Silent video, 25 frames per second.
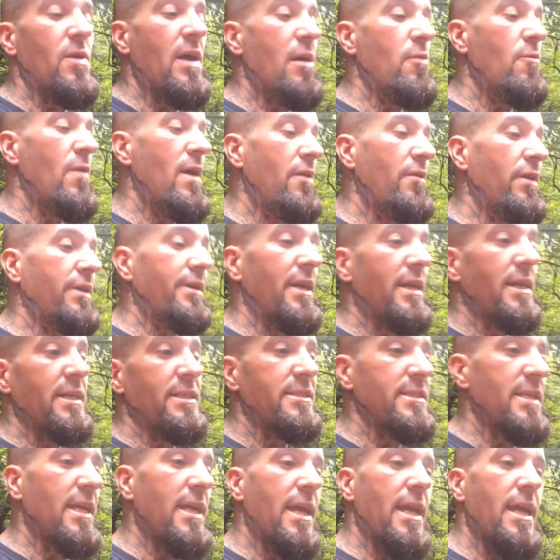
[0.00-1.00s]
how well it
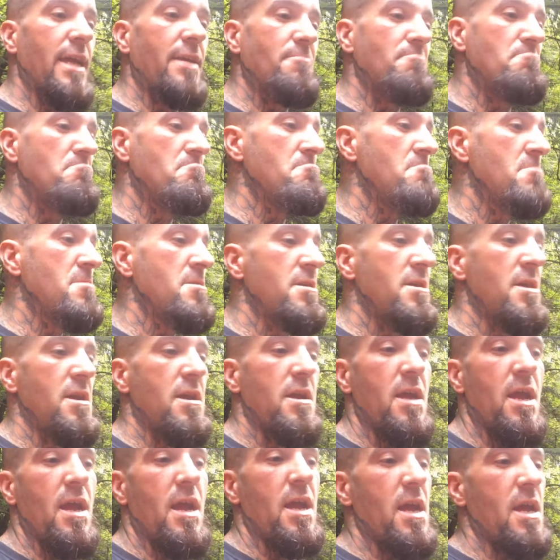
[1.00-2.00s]
does, and
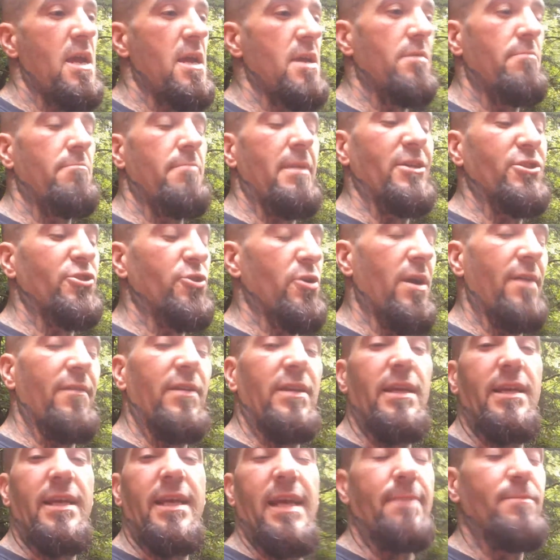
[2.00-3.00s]
make sure
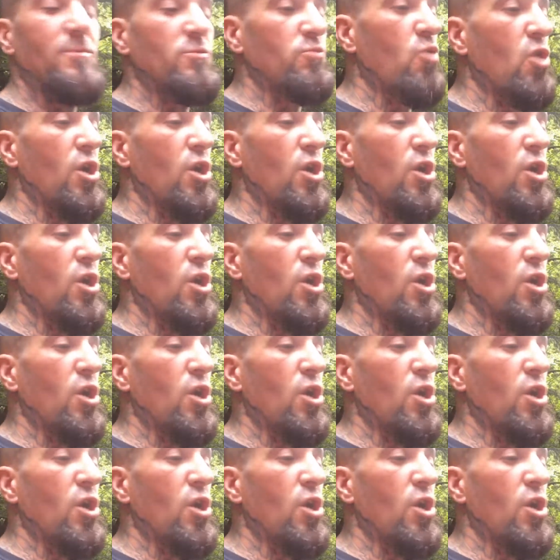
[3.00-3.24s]
everything keeps